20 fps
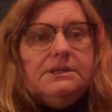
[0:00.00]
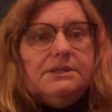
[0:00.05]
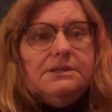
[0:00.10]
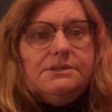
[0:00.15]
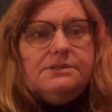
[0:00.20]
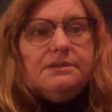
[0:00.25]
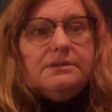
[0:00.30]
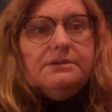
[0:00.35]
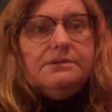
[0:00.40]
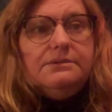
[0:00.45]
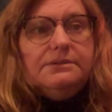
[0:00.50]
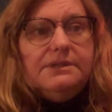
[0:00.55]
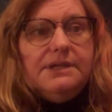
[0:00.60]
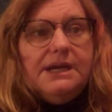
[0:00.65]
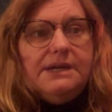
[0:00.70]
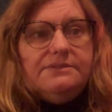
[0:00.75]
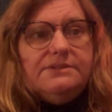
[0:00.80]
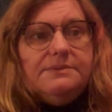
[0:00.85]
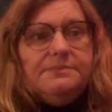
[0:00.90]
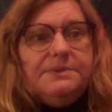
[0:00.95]
So you
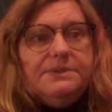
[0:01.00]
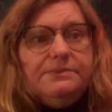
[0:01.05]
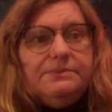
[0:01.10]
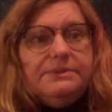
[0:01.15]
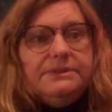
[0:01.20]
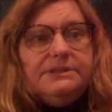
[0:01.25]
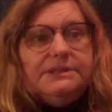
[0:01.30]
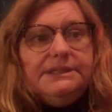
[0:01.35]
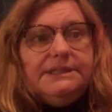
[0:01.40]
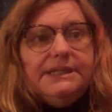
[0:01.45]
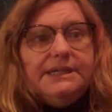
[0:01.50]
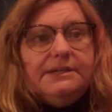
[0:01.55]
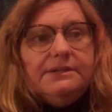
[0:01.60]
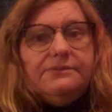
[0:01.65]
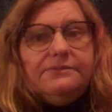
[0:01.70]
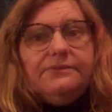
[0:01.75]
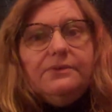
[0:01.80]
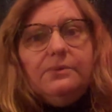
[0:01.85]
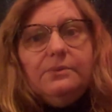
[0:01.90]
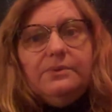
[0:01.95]
have to be really
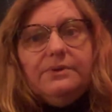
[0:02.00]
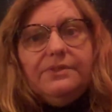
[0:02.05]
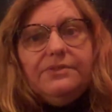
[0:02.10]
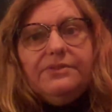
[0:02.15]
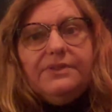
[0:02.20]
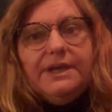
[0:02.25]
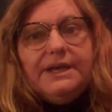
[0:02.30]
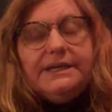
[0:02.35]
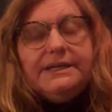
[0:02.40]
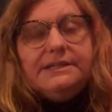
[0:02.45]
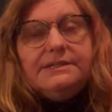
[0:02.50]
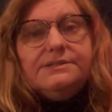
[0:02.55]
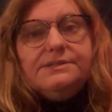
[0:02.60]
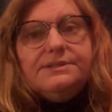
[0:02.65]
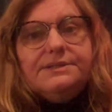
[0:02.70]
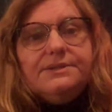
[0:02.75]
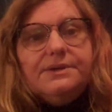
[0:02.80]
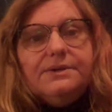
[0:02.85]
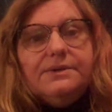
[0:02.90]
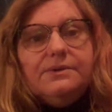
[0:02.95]
careful with that.
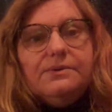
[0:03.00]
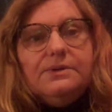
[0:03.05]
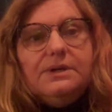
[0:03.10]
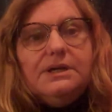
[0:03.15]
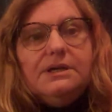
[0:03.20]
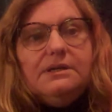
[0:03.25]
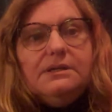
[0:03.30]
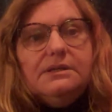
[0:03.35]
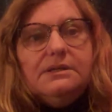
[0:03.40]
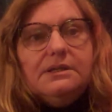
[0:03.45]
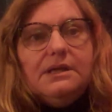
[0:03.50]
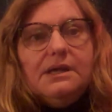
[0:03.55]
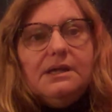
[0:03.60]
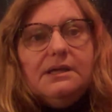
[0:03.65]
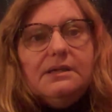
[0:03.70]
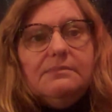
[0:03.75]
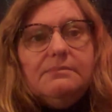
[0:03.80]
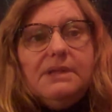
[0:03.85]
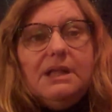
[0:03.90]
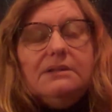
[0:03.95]
So
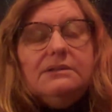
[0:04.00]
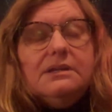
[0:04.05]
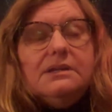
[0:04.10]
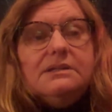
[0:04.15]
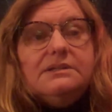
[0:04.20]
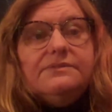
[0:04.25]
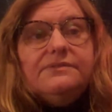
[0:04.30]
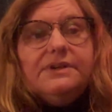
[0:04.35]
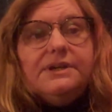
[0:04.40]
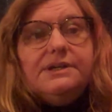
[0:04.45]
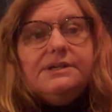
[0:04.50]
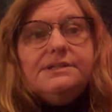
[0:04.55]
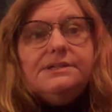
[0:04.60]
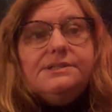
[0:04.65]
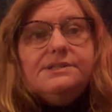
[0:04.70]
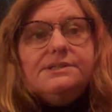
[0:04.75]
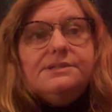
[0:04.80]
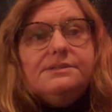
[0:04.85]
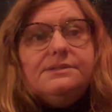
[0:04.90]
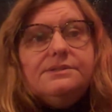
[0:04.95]
a lot of
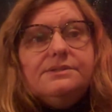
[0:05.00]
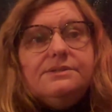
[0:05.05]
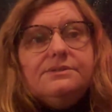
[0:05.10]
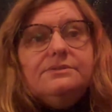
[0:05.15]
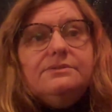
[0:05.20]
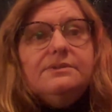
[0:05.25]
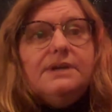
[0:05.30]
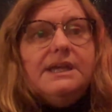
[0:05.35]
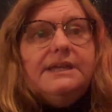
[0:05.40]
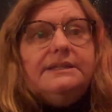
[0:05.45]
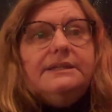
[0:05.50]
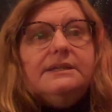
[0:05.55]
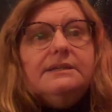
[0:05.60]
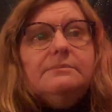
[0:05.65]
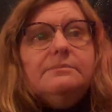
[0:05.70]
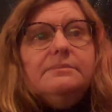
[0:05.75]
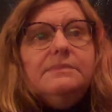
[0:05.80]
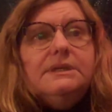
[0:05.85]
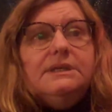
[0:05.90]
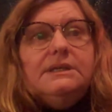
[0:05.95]
artists do end up